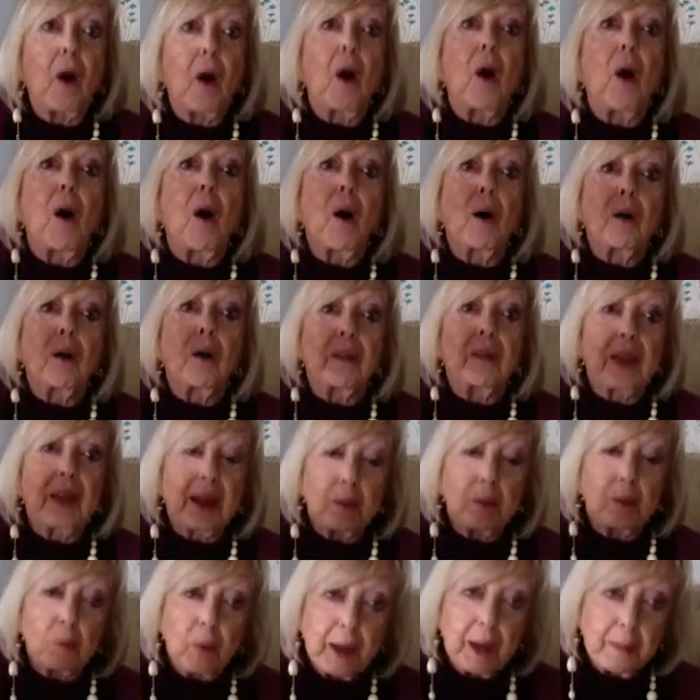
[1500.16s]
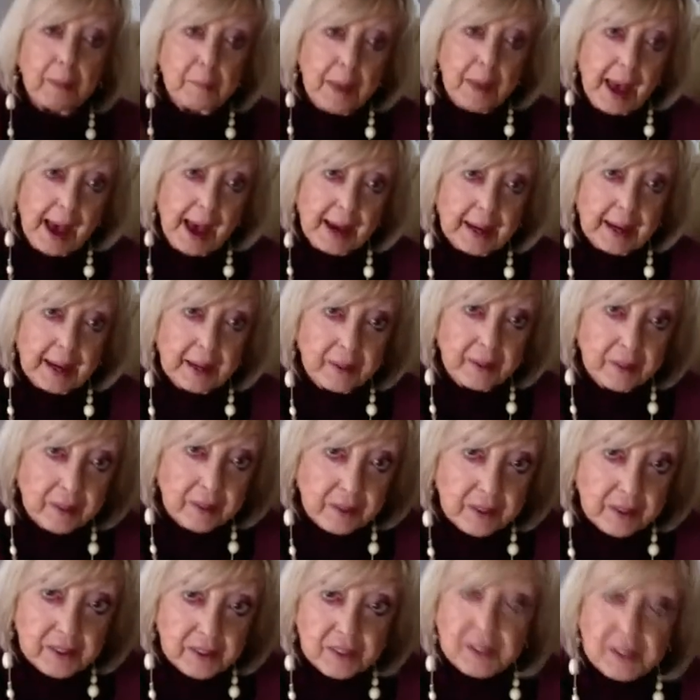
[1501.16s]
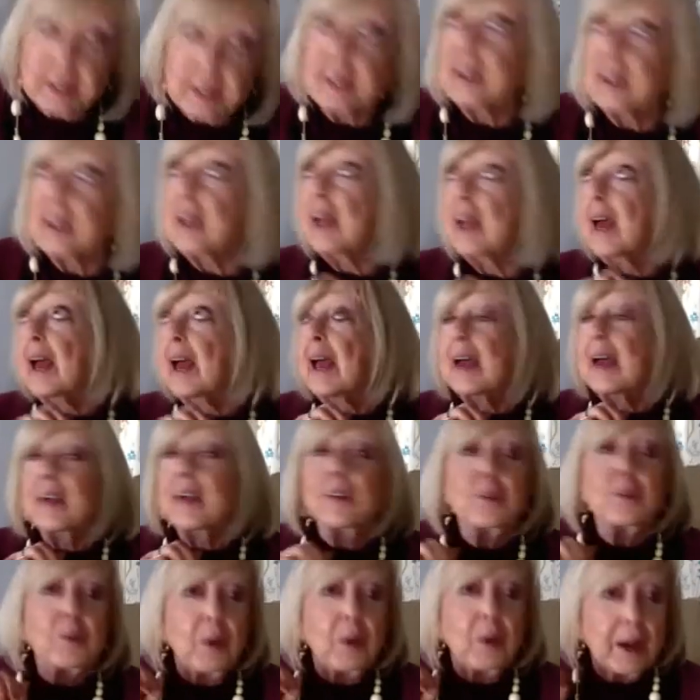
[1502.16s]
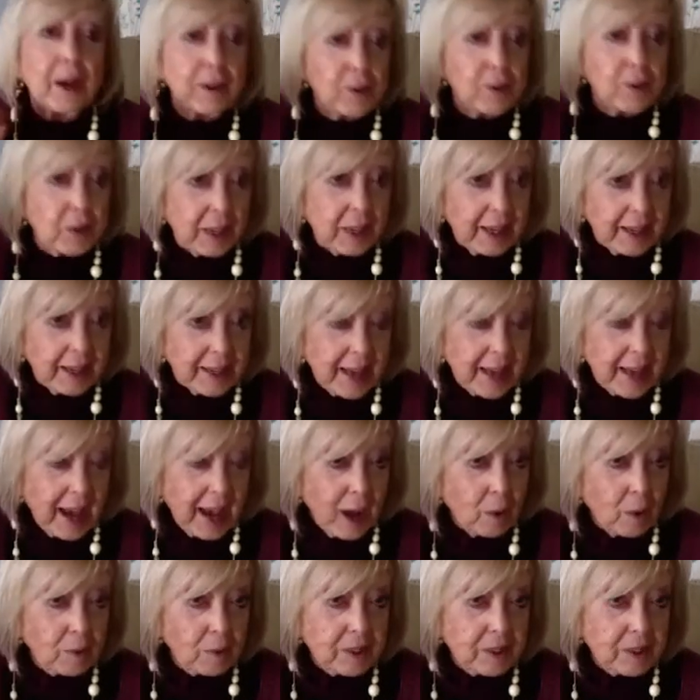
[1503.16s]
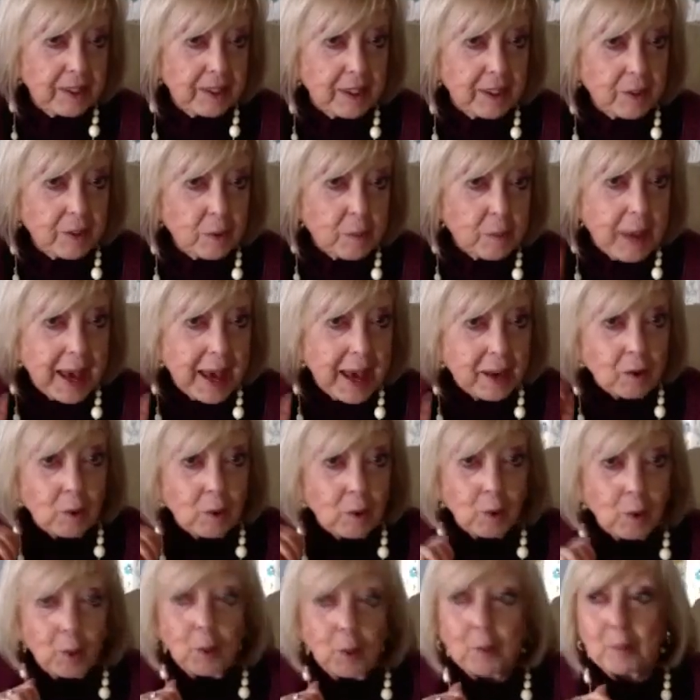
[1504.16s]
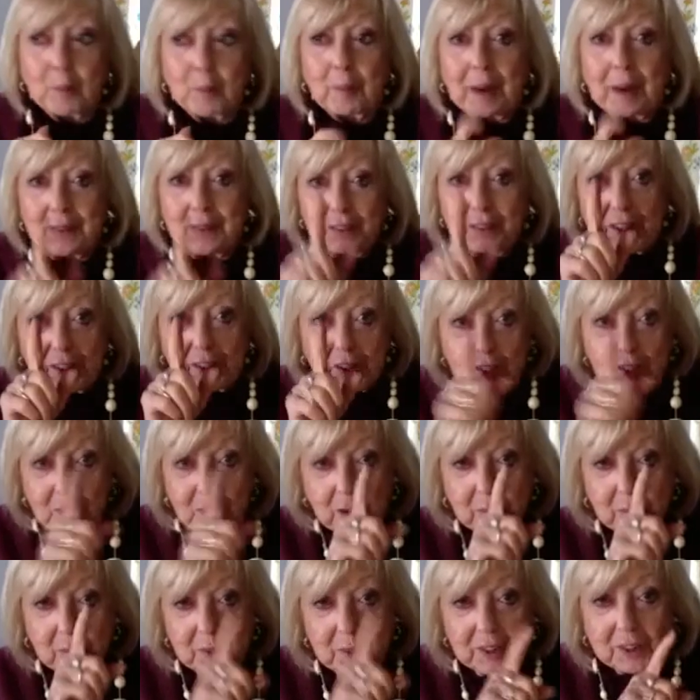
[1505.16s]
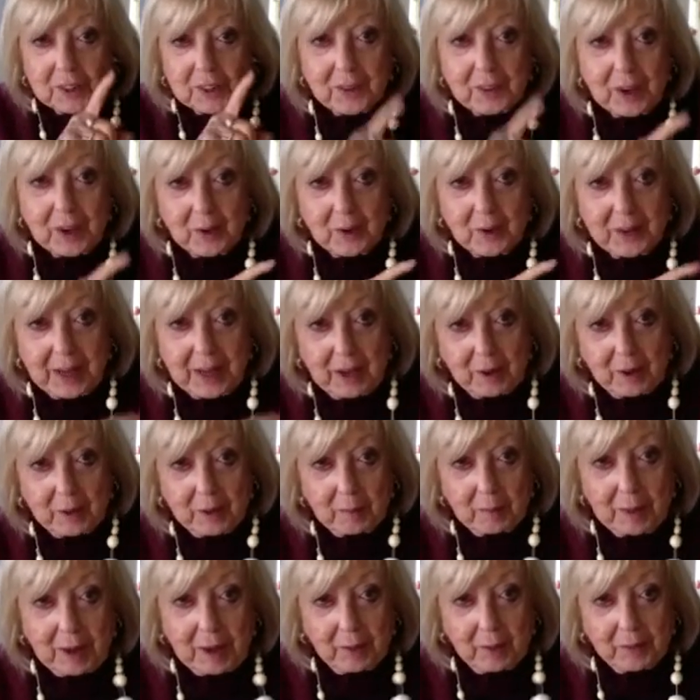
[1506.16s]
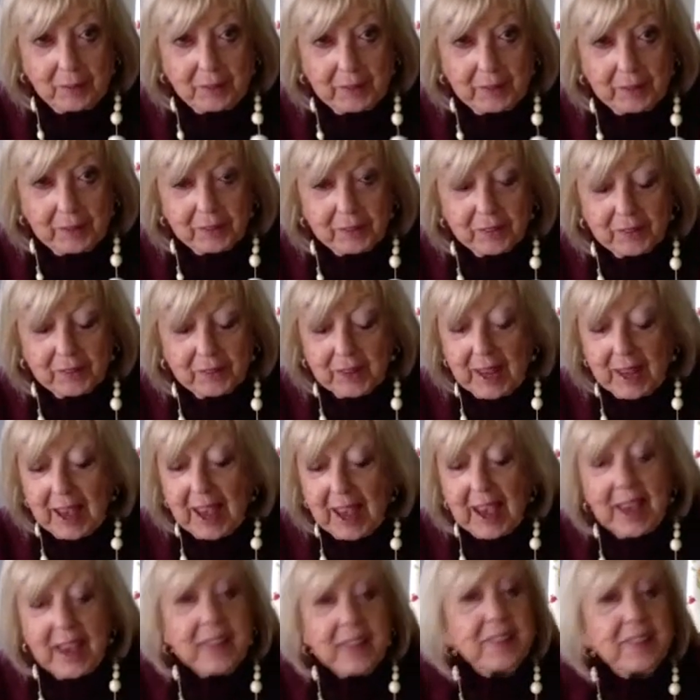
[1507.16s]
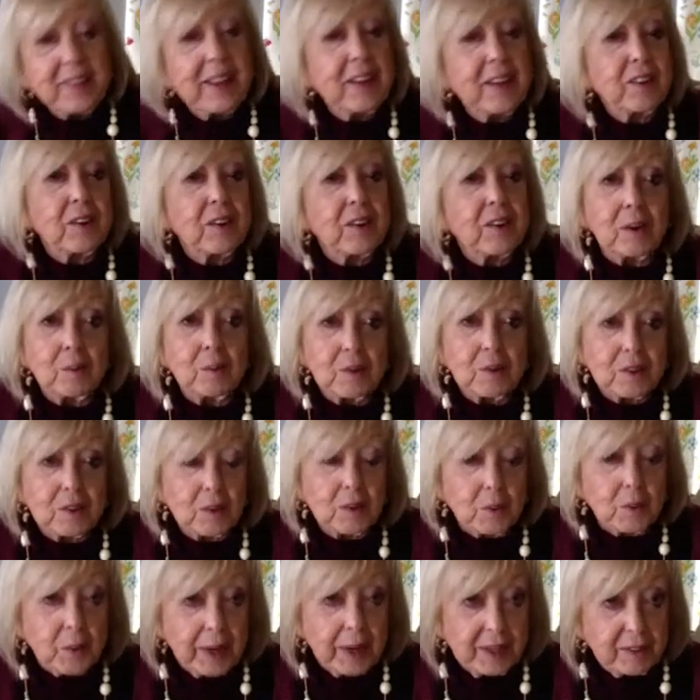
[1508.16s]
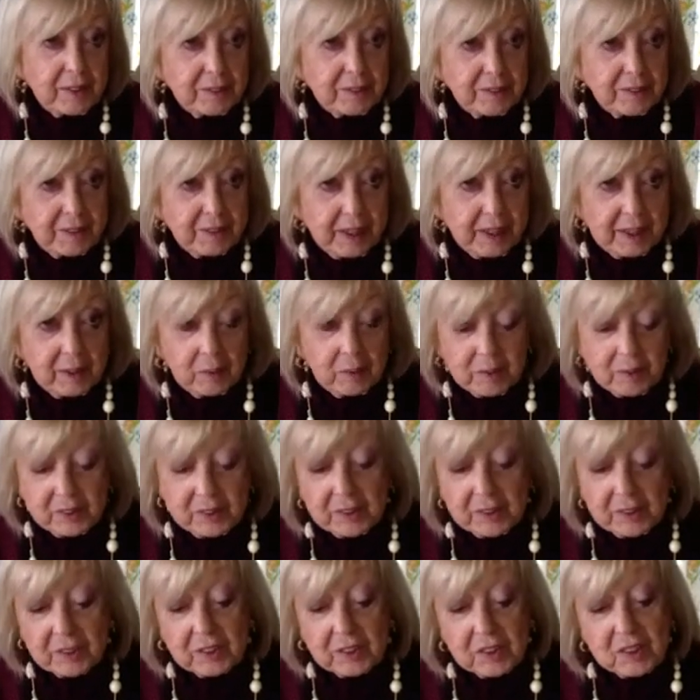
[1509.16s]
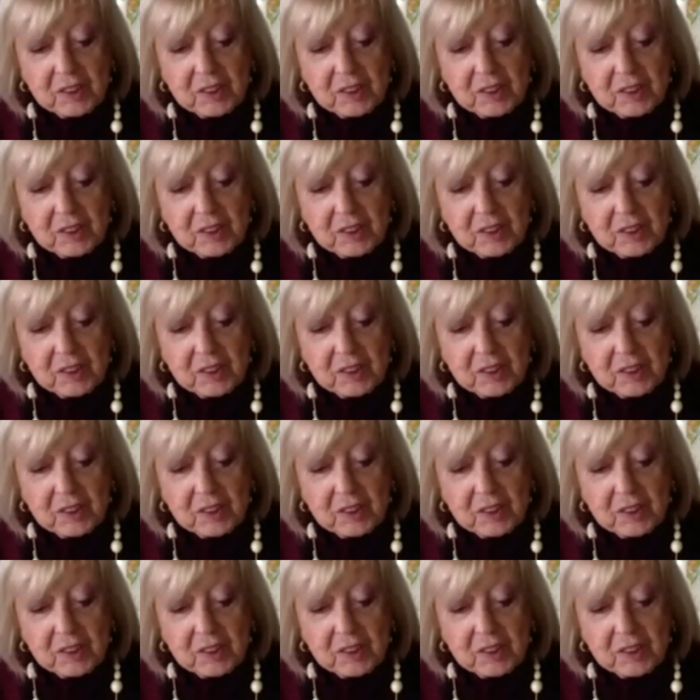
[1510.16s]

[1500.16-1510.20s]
all that way back into the city and try to get out another manhole. But the Germans found out about this, and they thought it was great fun. It